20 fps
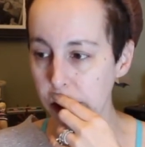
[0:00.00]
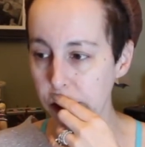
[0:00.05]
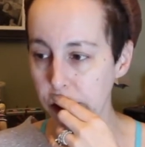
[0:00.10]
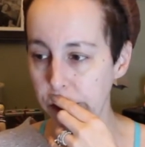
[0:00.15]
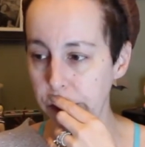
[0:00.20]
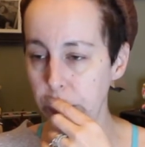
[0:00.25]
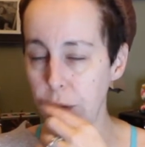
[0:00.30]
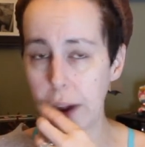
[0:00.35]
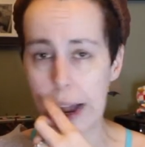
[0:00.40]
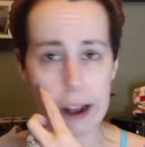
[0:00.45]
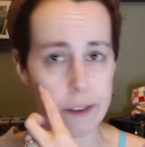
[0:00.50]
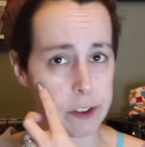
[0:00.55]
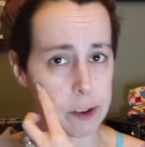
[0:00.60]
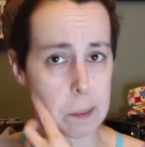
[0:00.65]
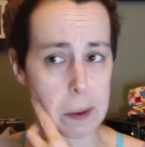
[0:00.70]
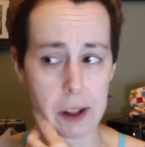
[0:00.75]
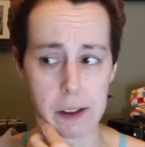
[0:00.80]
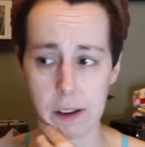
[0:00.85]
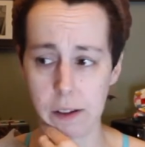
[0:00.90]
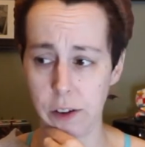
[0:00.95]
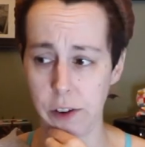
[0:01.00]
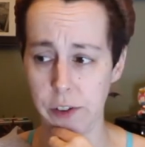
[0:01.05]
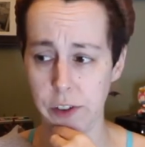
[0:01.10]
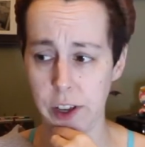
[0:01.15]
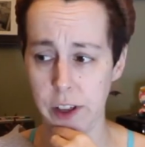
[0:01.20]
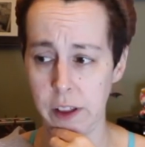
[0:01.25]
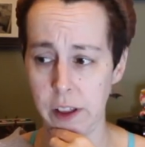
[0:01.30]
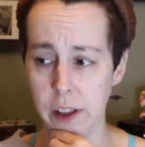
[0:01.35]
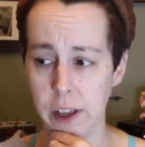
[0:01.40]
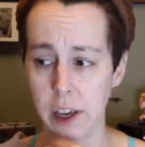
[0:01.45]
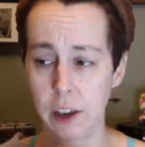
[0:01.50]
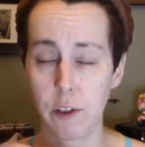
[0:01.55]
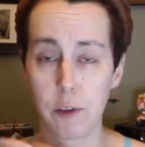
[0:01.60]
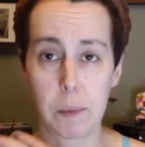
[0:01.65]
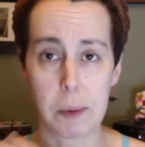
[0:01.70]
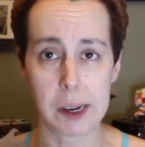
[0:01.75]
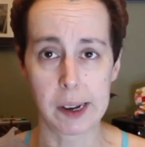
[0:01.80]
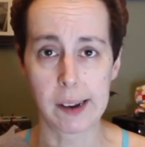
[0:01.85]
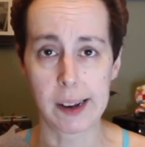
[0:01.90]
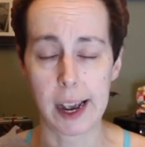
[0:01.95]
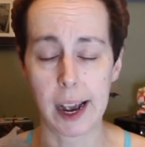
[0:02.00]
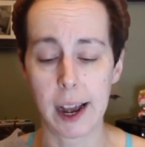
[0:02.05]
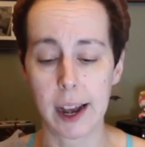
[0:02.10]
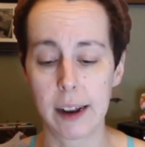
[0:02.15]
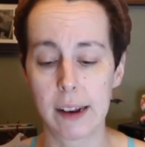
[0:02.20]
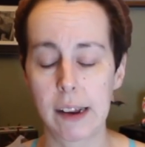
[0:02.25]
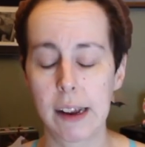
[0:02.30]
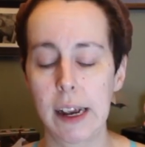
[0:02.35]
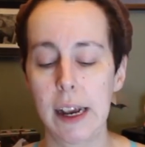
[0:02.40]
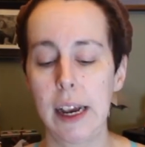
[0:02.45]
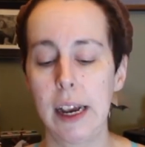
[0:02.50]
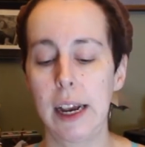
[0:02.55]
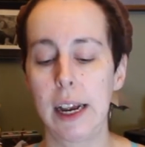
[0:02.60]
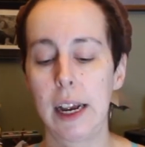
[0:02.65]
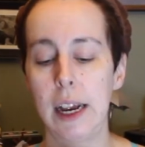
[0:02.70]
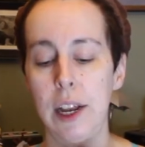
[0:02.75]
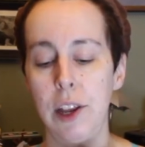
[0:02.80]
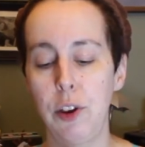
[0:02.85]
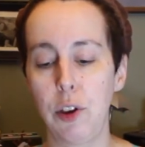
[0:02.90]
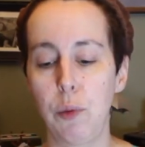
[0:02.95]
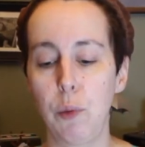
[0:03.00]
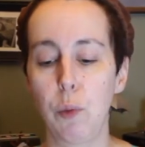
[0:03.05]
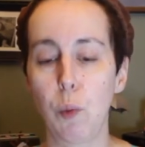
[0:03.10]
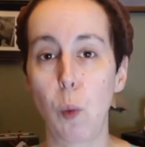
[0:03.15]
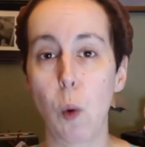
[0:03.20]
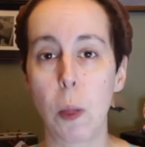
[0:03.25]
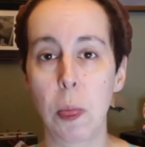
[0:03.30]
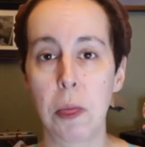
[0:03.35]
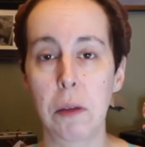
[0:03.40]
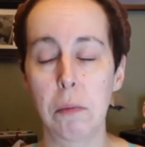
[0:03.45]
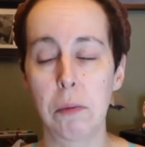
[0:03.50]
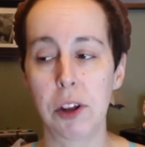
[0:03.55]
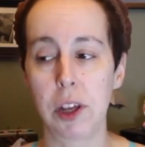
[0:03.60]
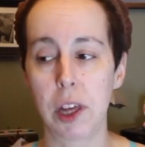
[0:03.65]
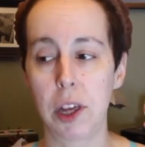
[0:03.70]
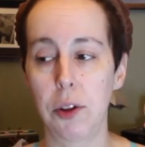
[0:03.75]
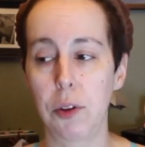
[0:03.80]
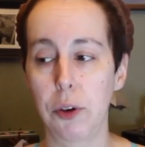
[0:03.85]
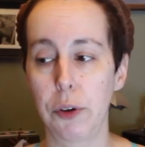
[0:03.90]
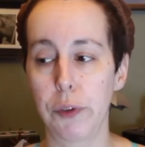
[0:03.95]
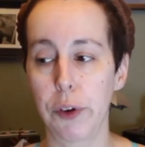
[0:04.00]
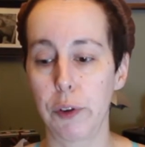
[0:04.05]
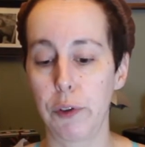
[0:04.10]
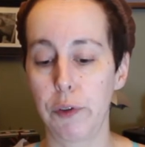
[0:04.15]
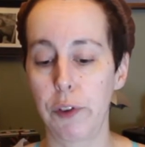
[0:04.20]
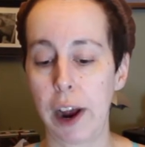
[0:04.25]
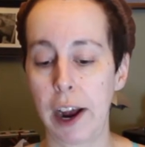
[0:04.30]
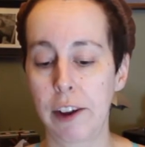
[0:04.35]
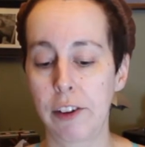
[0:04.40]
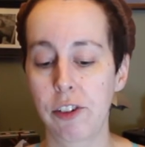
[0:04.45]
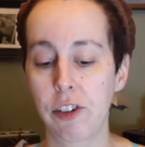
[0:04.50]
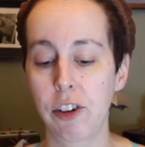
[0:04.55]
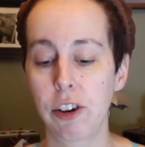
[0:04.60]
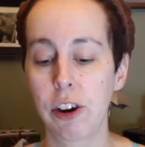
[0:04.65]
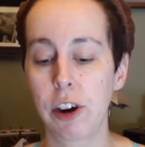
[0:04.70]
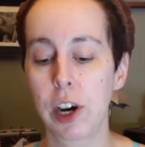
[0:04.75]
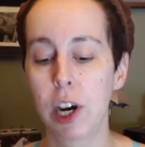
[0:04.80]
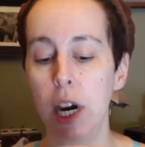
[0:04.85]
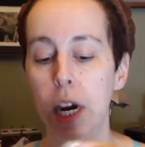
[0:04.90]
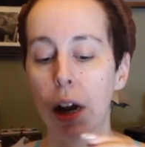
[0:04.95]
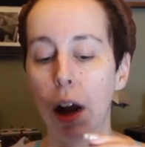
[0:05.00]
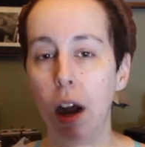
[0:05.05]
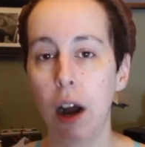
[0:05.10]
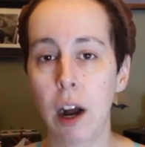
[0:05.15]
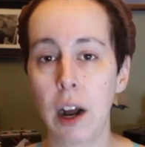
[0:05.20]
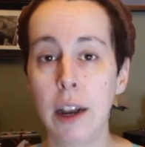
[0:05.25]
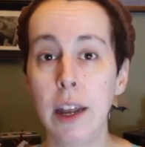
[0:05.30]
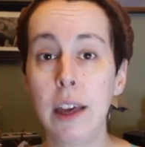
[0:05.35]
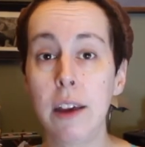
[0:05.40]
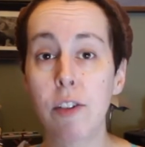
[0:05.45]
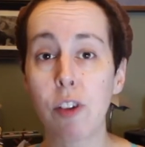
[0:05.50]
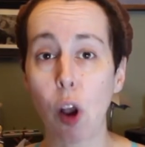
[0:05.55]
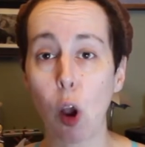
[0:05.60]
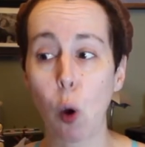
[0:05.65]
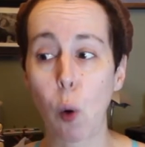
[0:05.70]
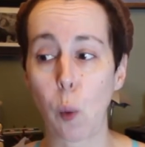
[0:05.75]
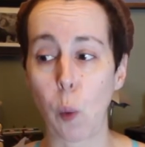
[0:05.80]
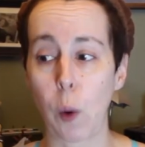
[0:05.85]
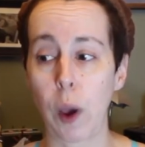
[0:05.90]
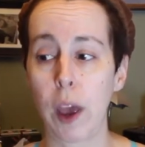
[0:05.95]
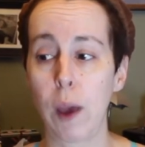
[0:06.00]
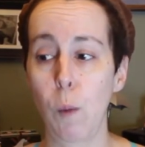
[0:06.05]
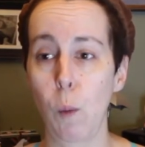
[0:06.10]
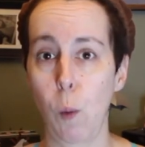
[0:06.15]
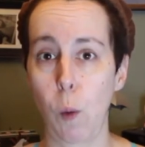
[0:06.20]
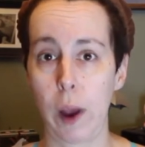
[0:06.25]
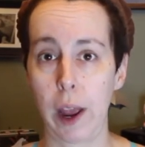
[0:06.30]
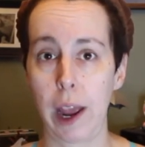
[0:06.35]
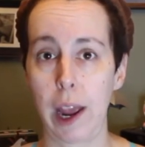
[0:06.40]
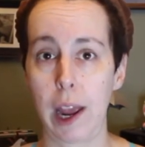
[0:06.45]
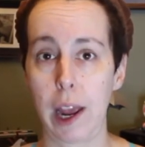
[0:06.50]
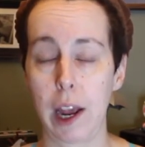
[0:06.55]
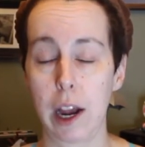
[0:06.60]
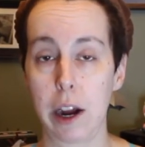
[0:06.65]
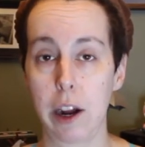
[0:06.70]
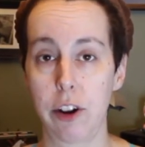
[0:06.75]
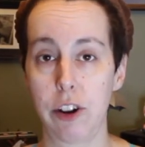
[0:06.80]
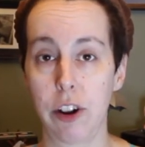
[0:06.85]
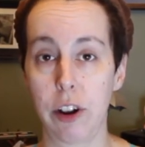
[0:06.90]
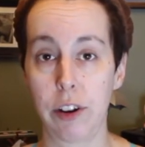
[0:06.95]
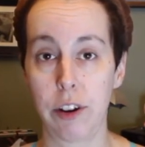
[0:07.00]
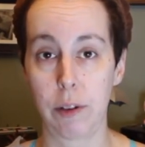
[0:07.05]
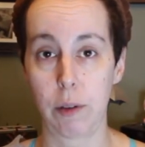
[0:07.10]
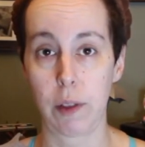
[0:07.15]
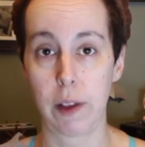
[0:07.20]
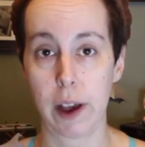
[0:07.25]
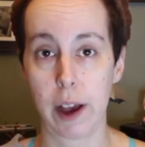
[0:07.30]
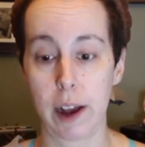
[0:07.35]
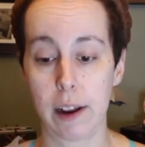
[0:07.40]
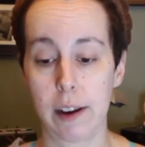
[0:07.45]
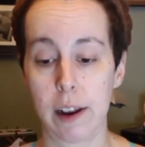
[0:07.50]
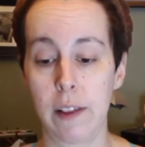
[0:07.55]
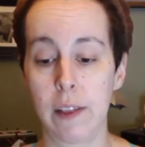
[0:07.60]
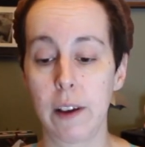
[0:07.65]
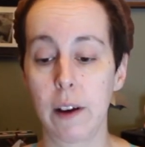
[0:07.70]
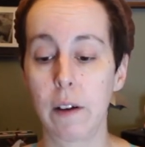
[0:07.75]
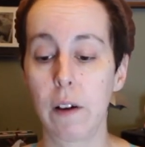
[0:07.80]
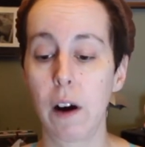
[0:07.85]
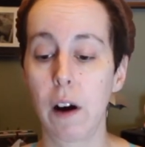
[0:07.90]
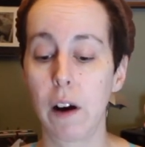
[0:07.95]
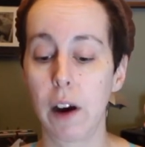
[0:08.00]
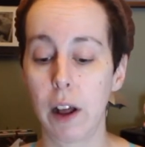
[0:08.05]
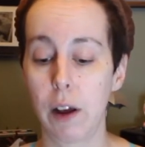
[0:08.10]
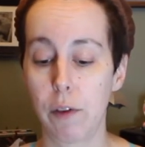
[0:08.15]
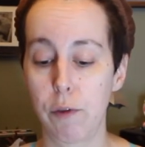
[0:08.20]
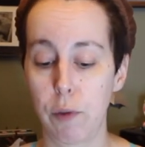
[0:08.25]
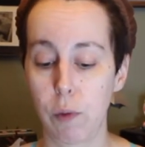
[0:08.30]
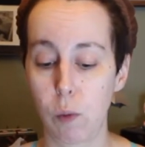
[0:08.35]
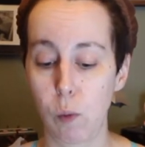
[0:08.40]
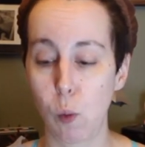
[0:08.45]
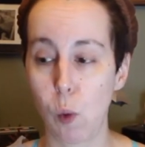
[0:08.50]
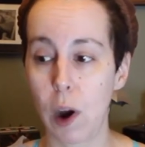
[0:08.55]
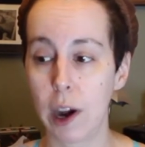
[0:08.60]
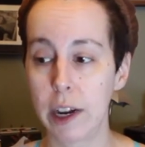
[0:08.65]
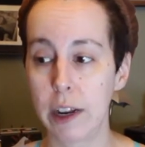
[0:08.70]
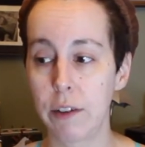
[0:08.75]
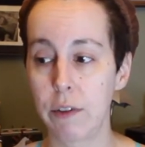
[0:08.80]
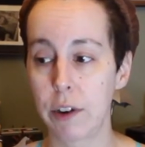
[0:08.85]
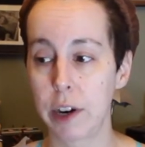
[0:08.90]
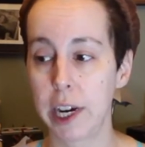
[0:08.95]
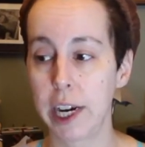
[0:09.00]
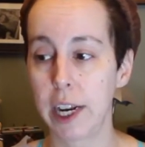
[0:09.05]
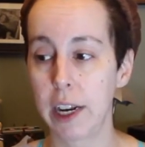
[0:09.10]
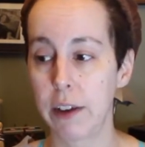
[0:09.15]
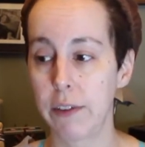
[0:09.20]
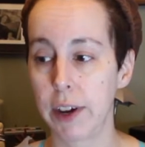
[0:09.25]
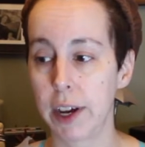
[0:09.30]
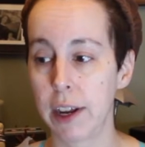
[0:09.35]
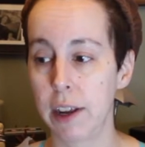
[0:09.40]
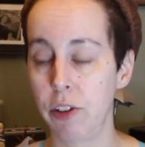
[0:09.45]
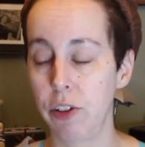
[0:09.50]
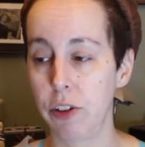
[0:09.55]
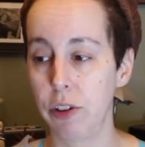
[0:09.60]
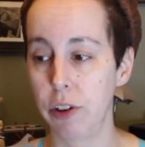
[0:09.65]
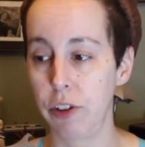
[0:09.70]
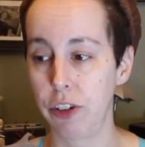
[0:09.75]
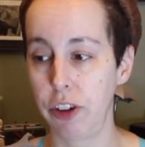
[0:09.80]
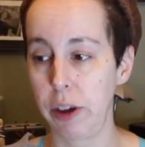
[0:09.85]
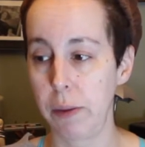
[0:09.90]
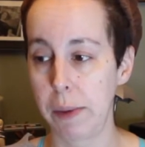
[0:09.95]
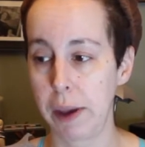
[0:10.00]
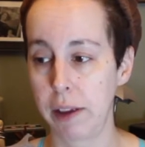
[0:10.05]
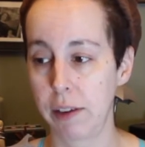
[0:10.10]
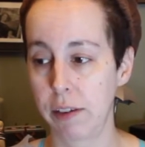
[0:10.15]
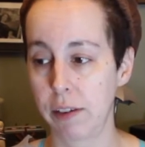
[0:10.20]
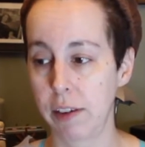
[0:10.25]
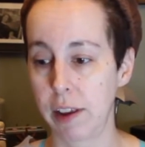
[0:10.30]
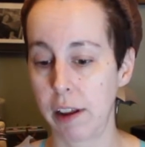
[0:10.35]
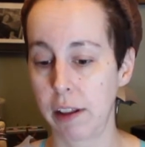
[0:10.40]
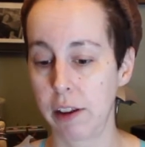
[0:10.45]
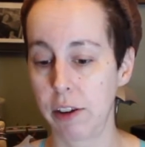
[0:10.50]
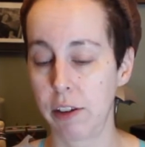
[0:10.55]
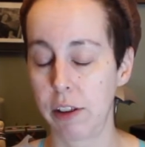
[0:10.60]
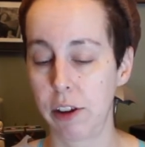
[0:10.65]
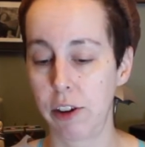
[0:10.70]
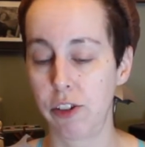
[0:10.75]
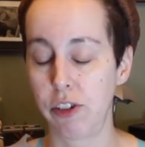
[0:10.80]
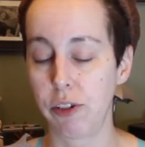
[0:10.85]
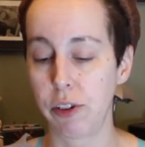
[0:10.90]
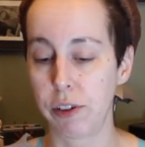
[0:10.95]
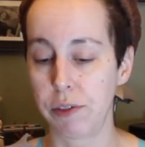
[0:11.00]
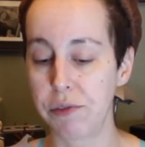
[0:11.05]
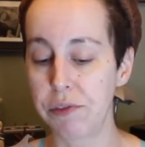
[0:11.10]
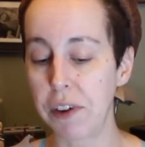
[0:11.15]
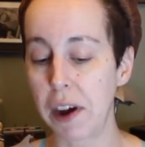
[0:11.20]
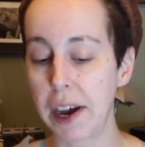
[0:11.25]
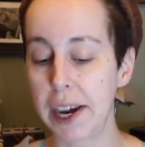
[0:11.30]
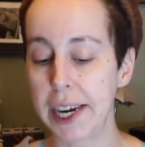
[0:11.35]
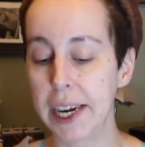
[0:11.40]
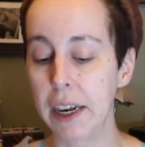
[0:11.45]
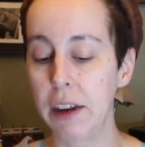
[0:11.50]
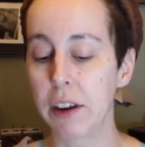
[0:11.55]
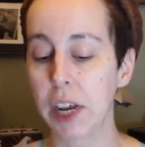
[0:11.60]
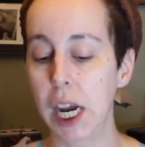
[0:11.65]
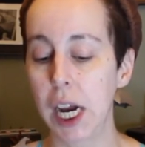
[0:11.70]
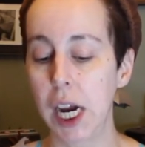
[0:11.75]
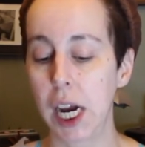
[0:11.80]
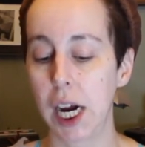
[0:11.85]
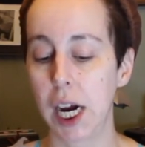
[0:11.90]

So if you have spots on your skin that like you've picked at and you want them to heal over faster, honey is a great way to do that. And there are a wide variety of honey sheet masks out there that you can find.